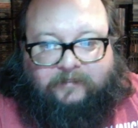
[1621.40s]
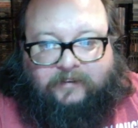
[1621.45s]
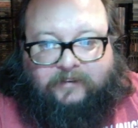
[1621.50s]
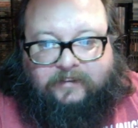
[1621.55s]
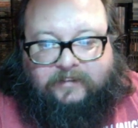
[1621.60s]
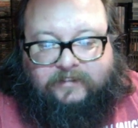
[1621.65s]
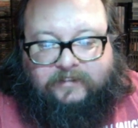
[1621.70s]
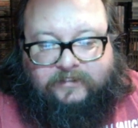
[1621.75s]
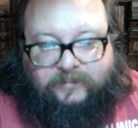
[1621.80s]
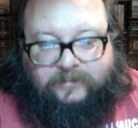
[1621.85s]
the
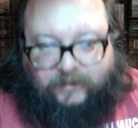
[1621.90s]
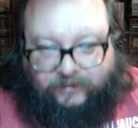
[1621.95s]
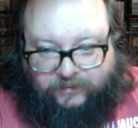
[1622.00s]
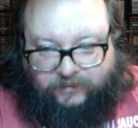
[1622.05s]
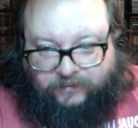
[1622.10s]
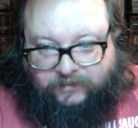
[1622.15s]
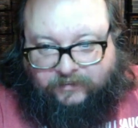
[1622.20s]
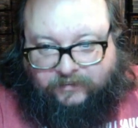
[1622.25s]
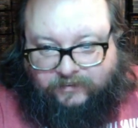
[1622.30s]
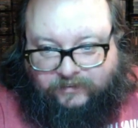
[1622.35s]

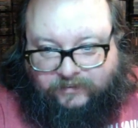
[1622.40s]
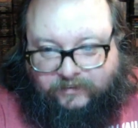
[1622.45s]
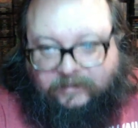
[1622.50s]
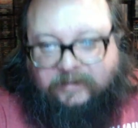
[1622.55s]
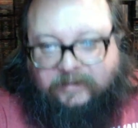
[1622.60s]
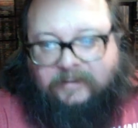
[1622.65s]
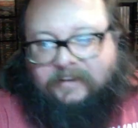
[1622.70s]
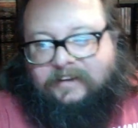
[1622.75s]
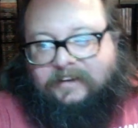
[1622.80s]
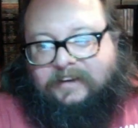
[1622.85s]
instructions,
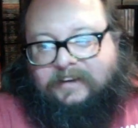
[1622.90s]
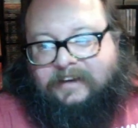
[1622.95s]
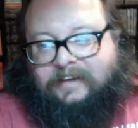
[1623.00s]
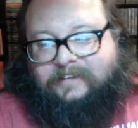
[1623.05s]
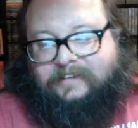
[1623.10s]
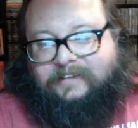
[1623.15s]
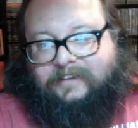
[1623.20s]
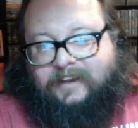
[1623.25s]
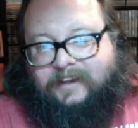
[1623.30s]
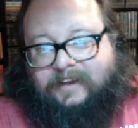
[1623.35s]

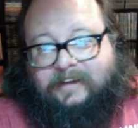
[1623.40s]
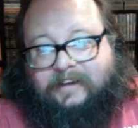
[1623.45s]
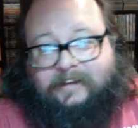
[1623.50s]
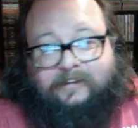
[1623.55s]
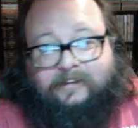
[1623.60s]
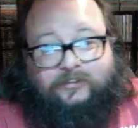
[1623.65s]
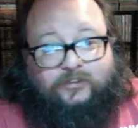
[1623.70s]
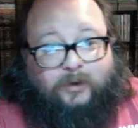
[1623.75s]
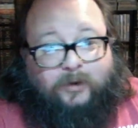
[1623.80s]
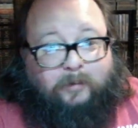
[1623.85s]
it's
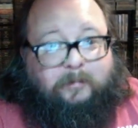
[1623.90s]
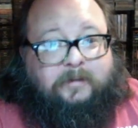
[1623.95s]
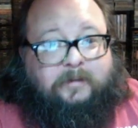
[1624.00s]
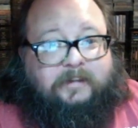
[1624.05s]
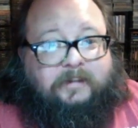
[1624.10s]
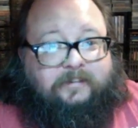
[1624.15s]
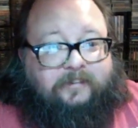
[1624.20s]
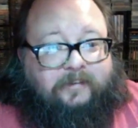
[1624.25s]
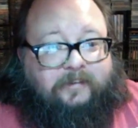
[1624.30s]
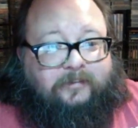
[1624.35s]
saying, don't
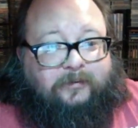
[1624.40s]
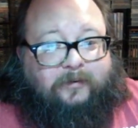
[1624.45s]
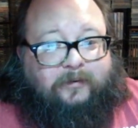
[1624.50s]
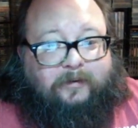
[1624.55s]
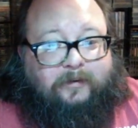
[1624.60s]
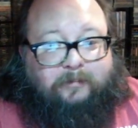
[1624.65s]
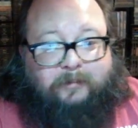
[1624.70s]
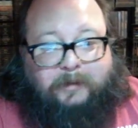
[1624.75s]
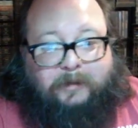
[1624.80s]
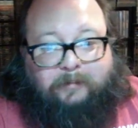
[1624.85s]
believe
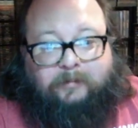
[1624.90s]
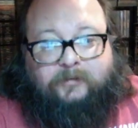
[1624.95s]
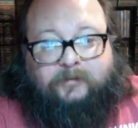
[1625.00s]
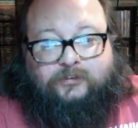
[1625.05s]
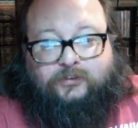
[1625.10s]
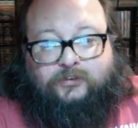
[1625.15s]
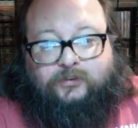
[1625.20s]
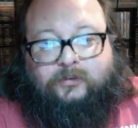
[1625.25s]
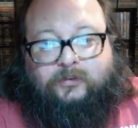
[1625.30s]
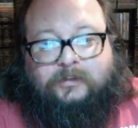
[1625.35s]
everyone. People
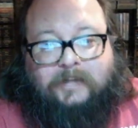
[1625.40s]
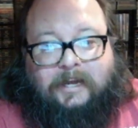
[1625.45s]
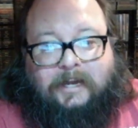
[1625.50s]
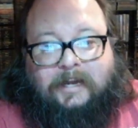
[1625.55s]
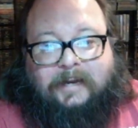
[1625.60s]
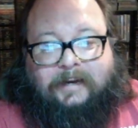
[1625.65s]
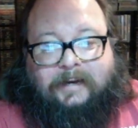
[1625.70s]
do lie.